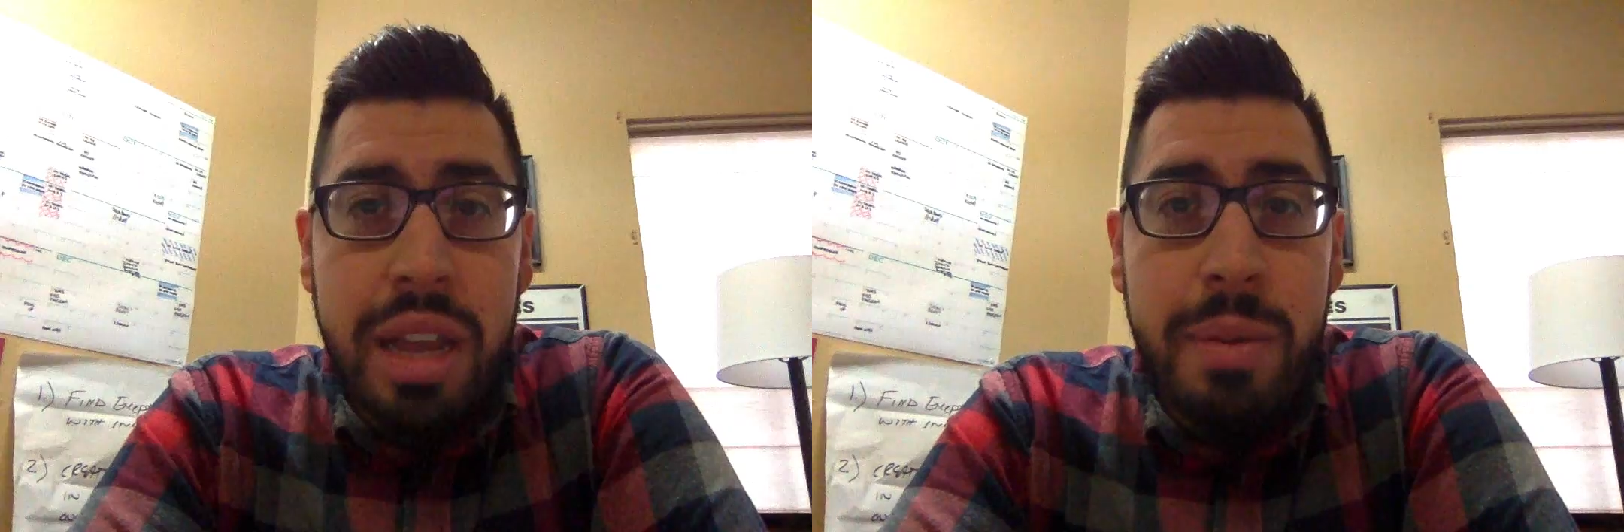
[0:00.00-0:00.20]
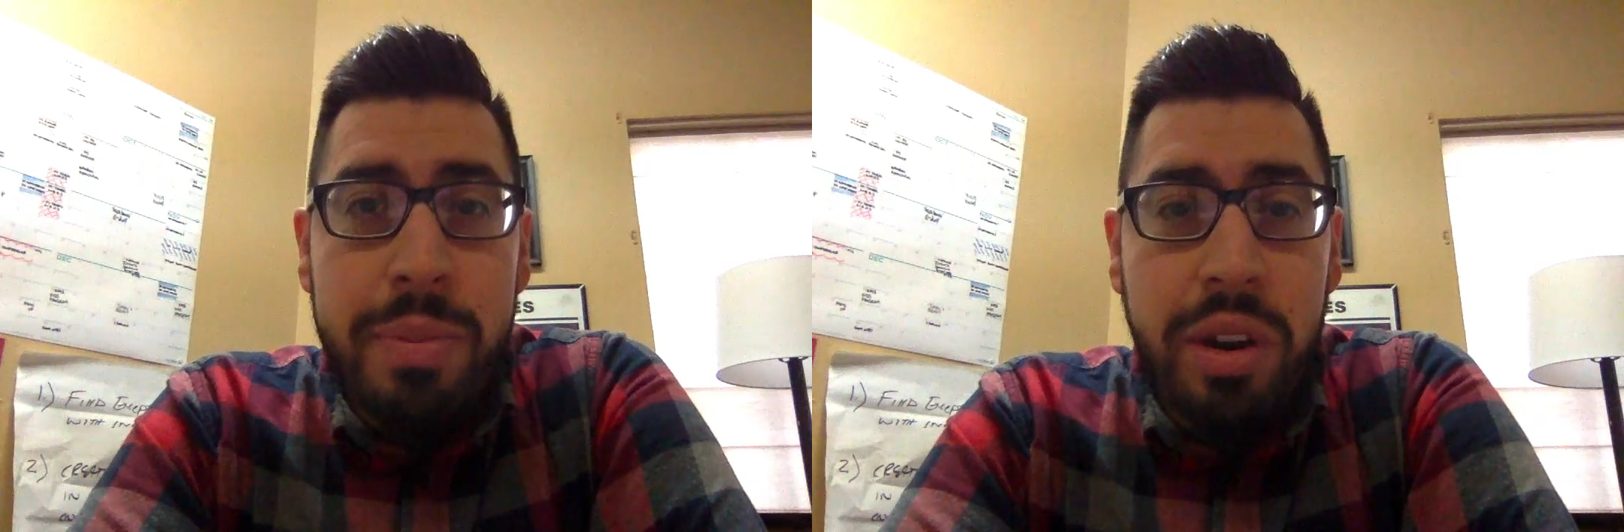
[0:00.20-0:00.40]

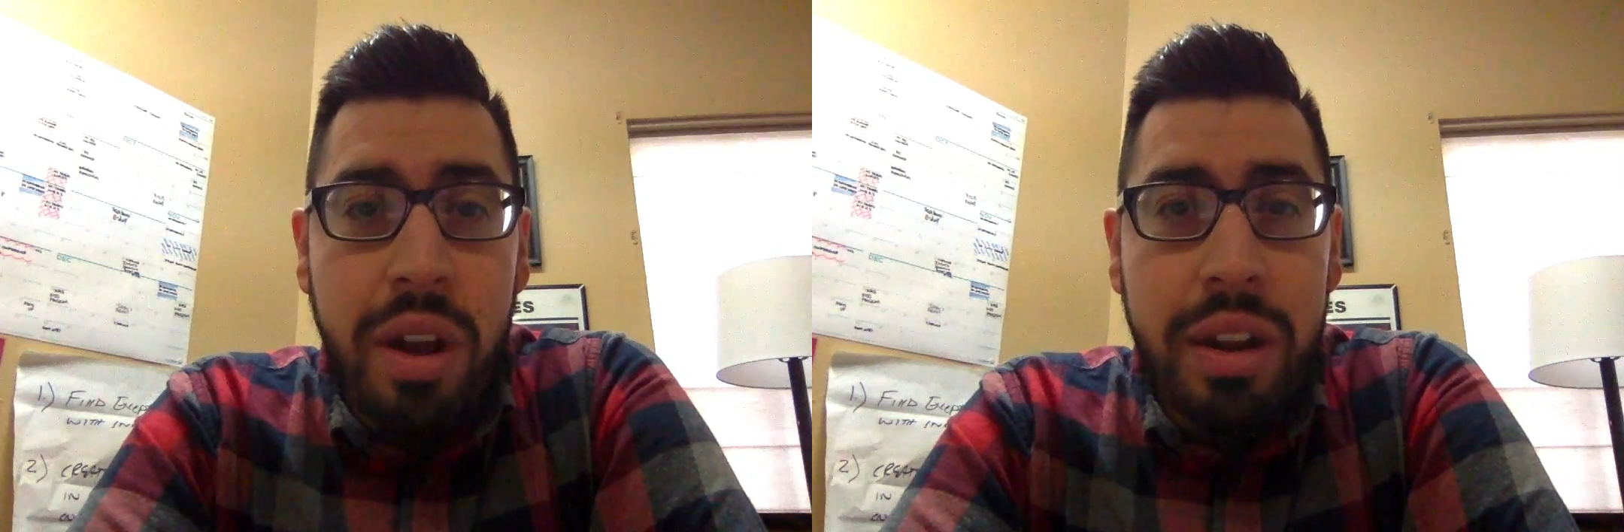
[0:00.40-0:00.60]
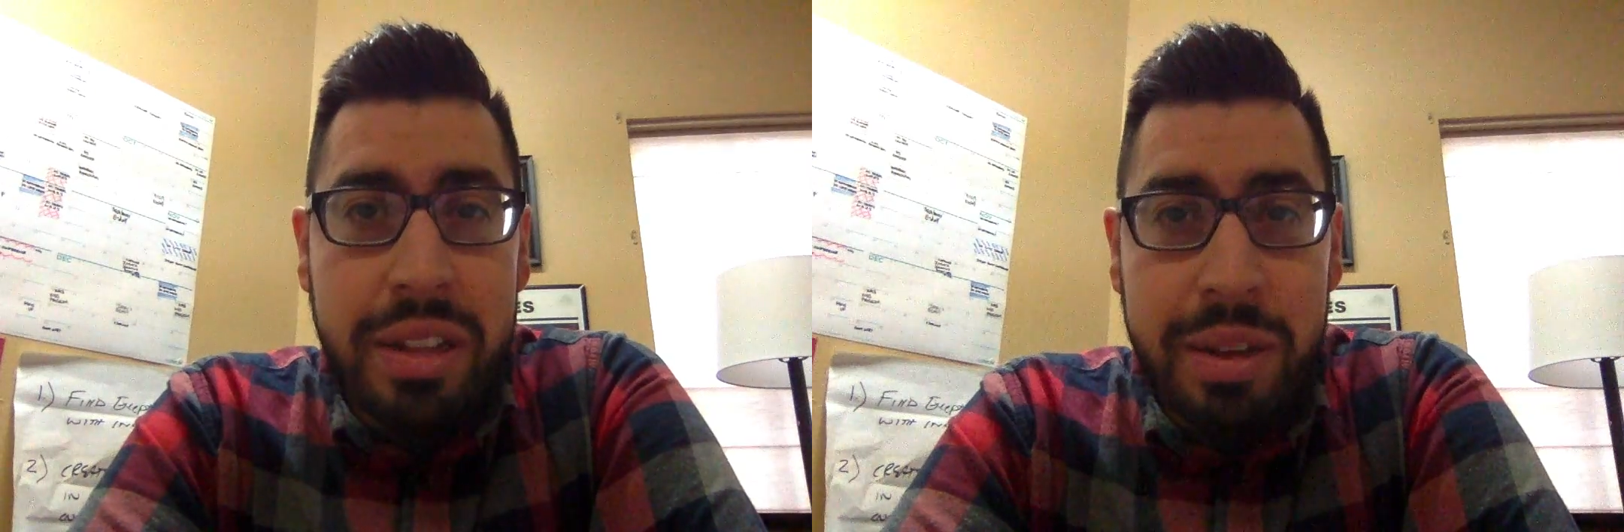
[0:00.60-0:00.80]
Uh,
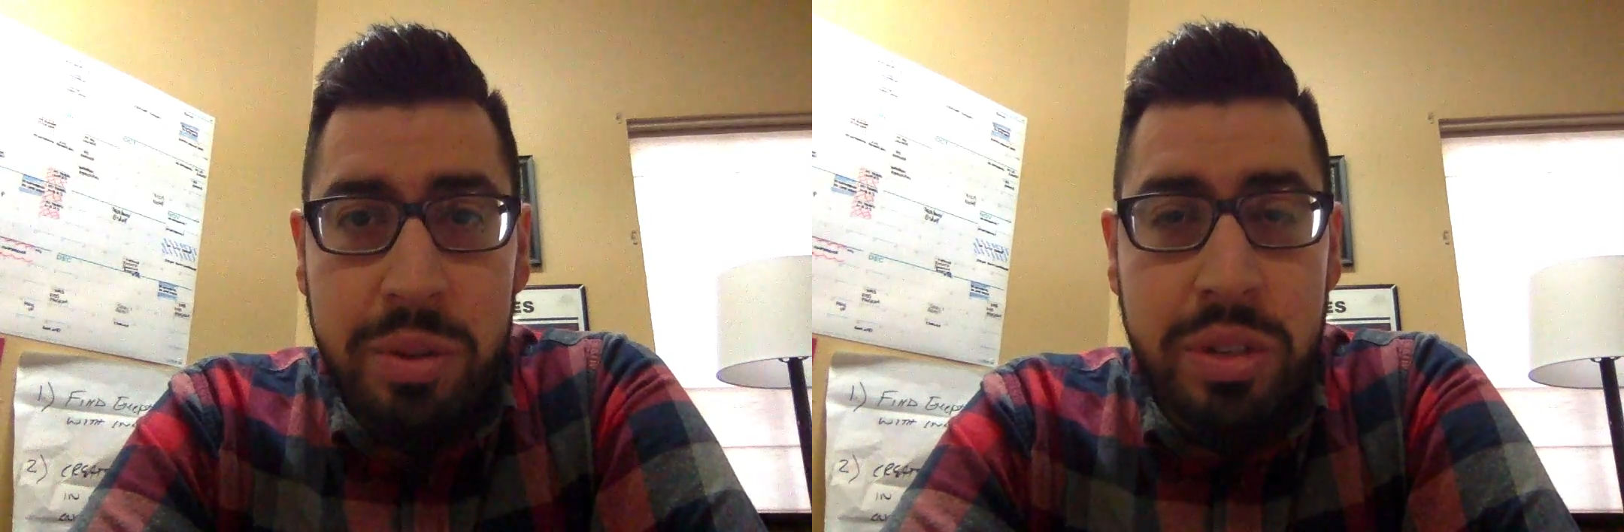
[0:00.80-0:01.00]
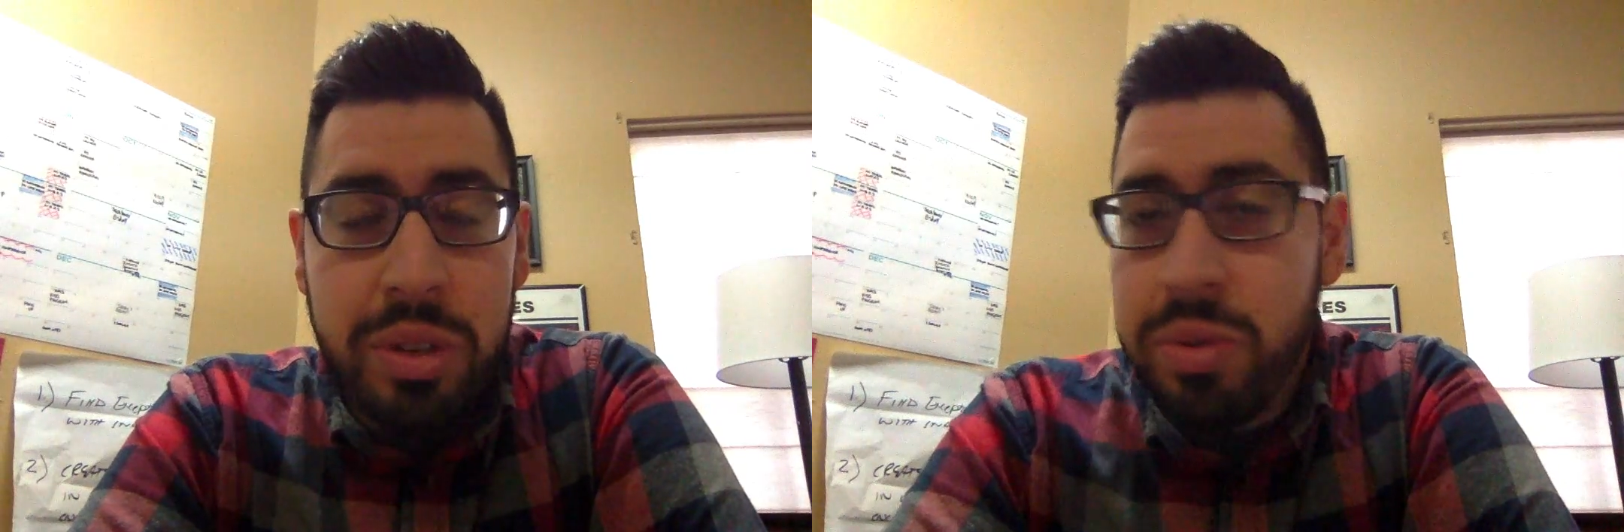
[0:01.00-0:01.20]
periodically,
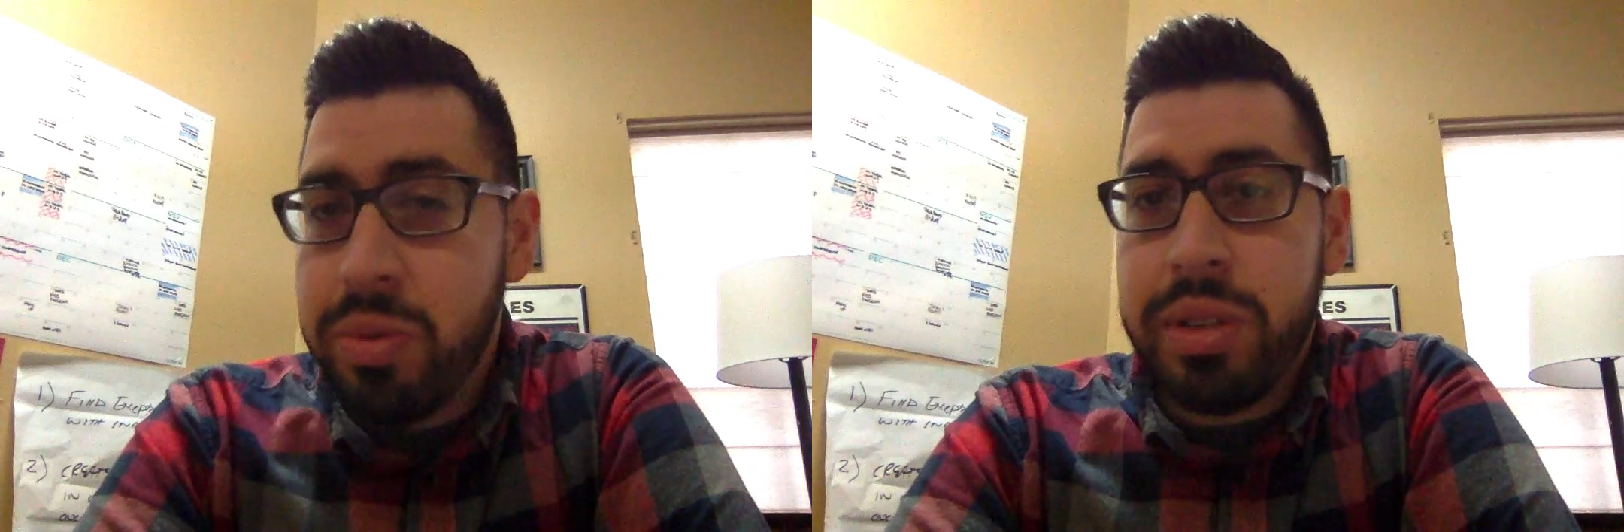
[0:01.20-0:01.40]
we'll do